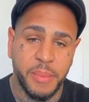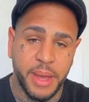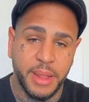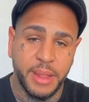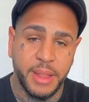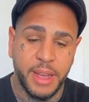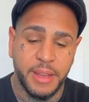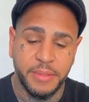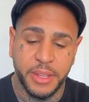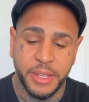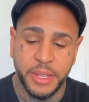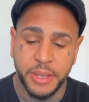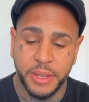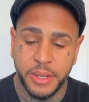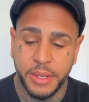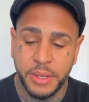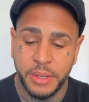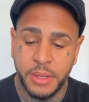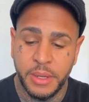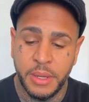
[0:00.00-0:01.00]

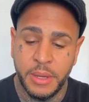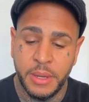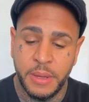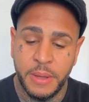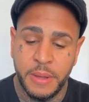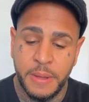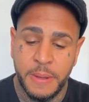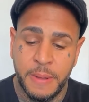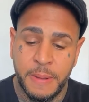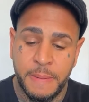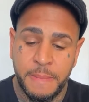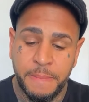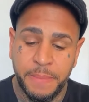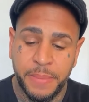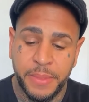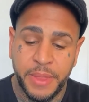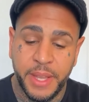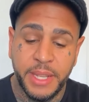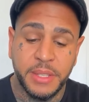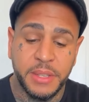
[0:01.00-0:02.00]
livelihood.
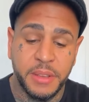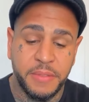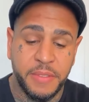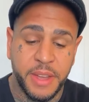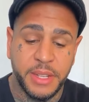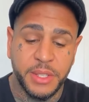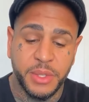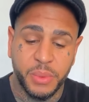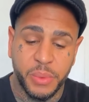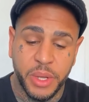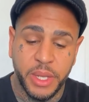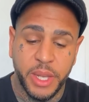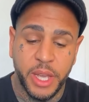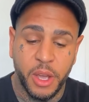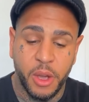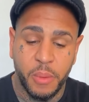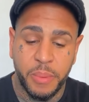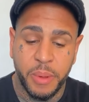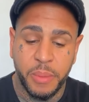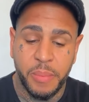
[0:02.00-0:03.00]
These events really
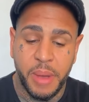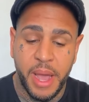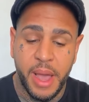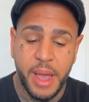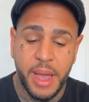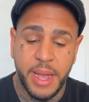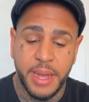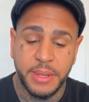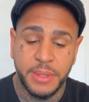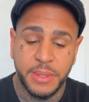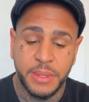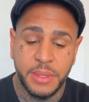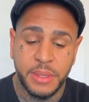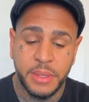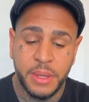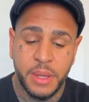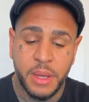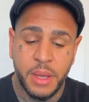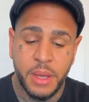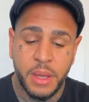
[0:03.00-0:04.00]
opened my eyes
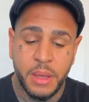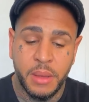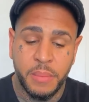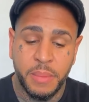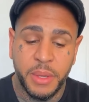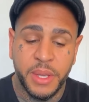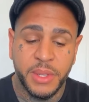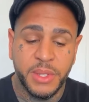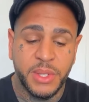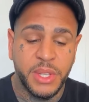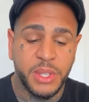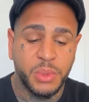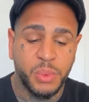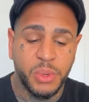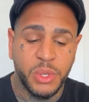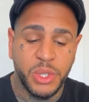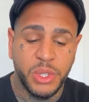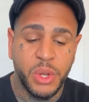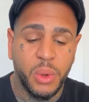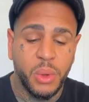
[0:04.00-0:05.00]
because this
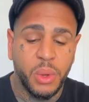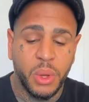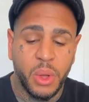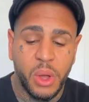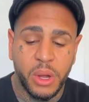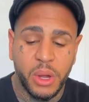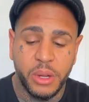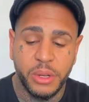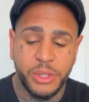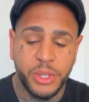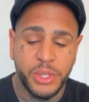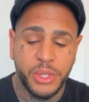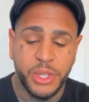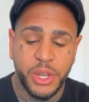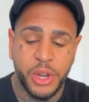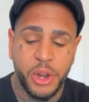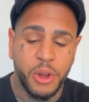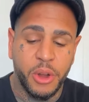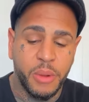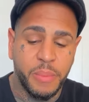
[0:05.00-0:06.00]
was no longer just
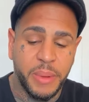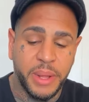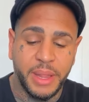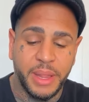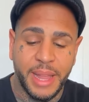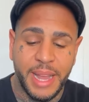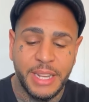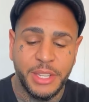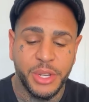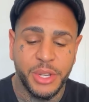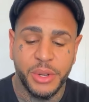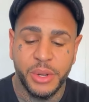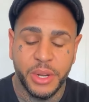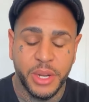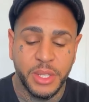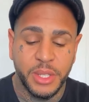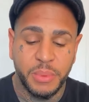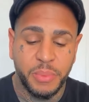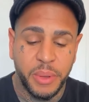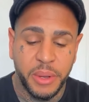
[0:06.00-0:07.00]
an urban legend or
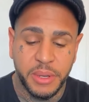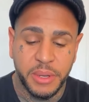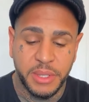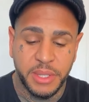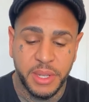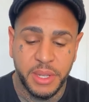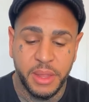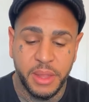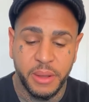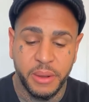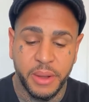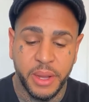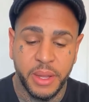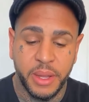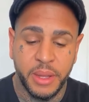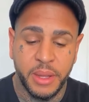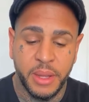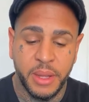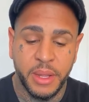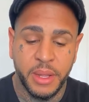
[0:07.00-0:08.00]
conspiracy theory.
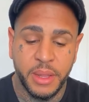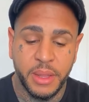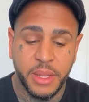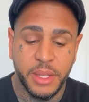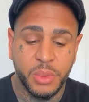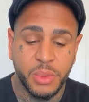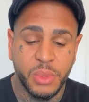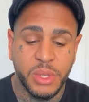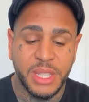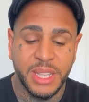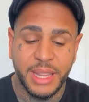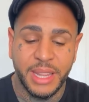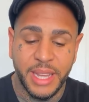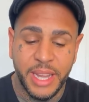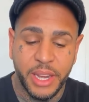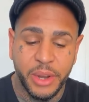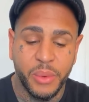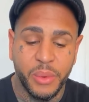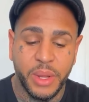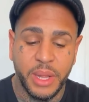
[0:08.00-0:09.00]
This was
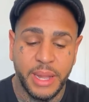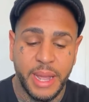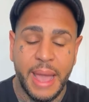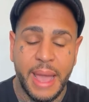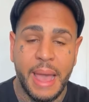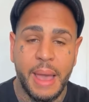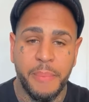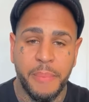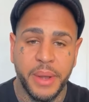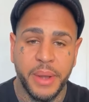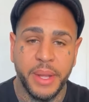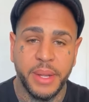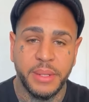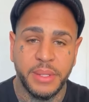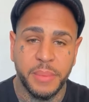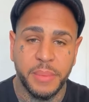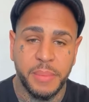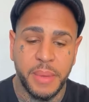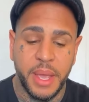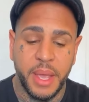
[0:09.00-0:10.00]
literally happening
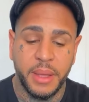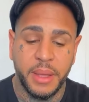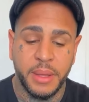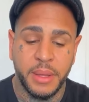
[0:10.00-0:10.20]
to me